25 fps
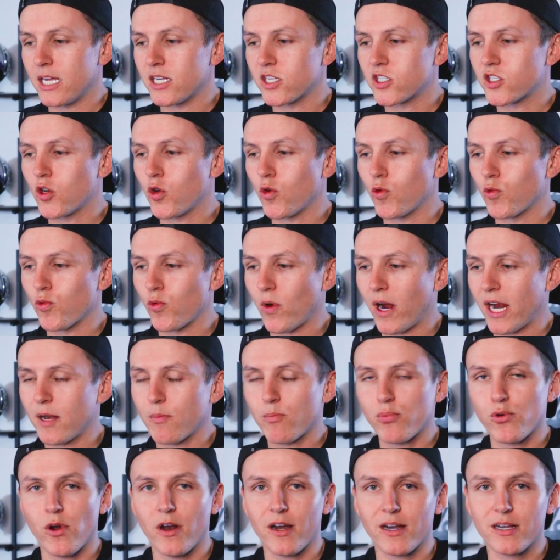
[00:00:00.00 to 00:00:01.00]
is to
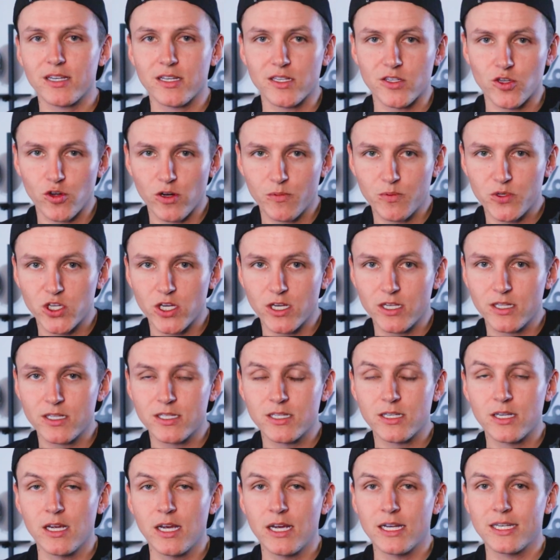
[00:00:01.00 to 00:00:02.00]
write product
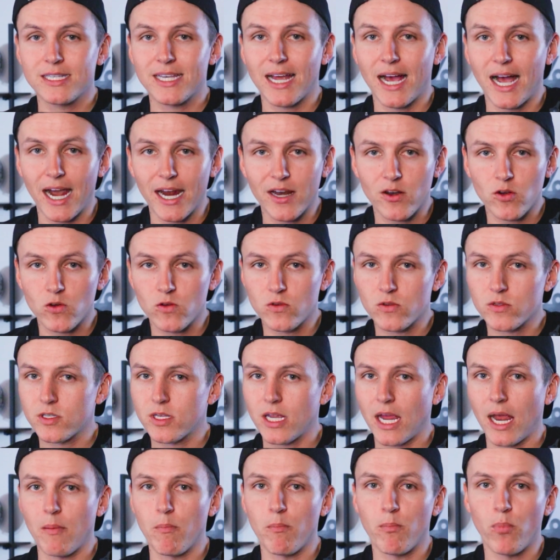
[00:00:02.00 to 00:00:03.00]
descriptions,
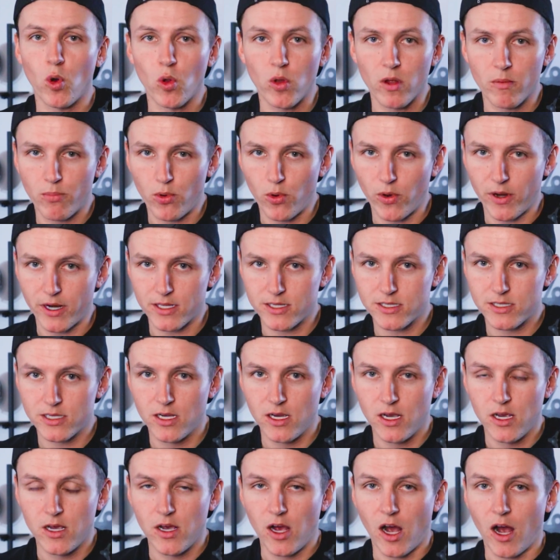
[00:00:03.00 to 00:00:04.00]
titles, and bullet points.
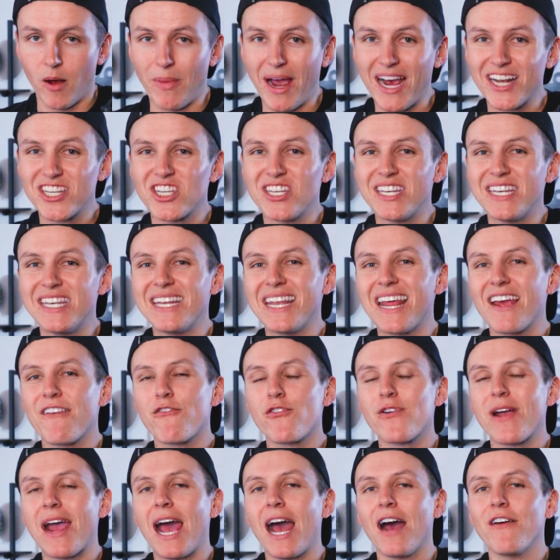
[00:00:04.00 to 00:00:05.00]
Imagine
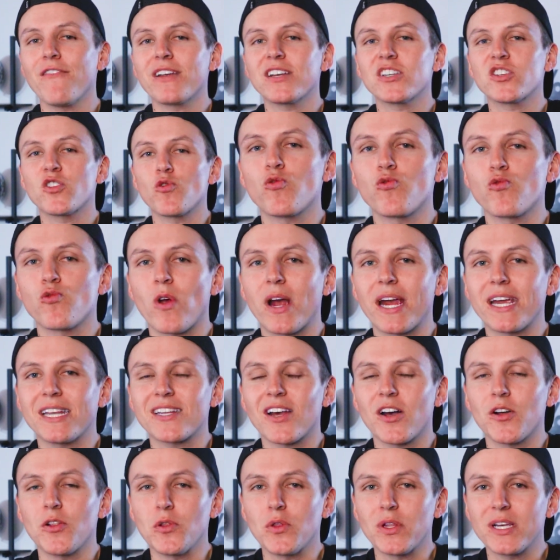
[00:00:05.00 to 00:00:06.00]
never having to
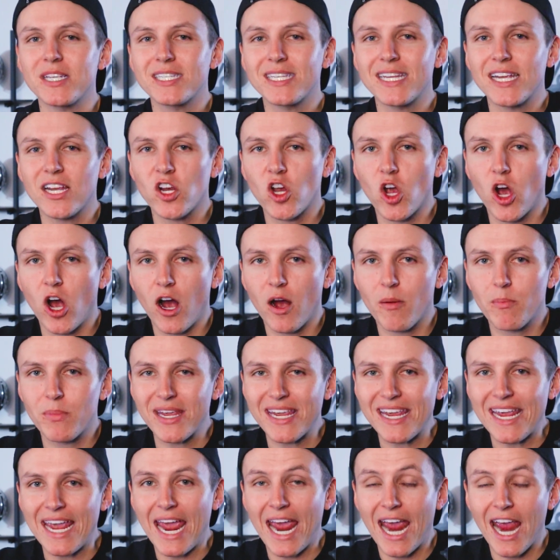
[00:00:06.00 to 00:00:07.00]
write a listing
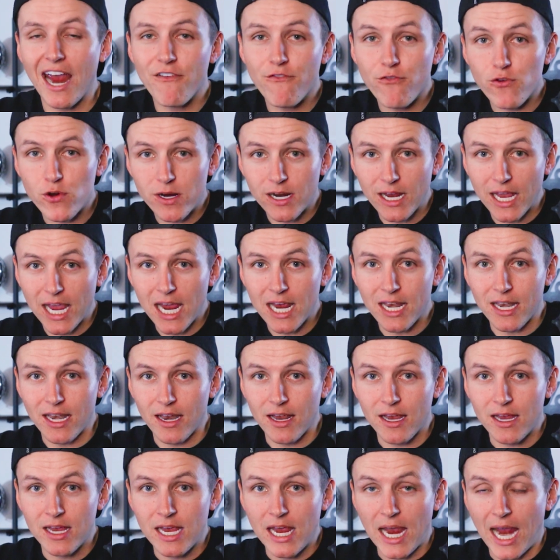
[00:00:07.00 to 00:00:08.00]
copy ever again.
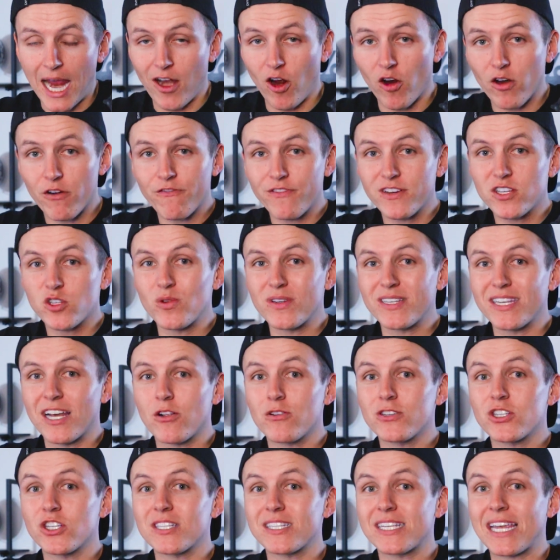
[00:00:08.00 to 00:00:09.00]
And artificial
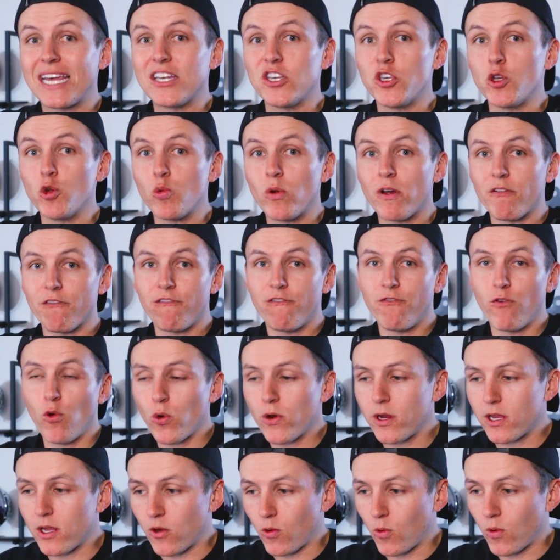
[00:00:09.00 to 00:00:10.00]
intelligence can do it
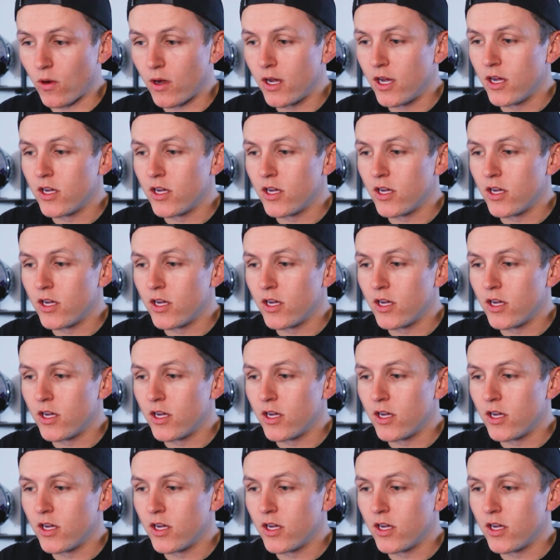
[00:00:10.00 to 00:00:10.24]
for you.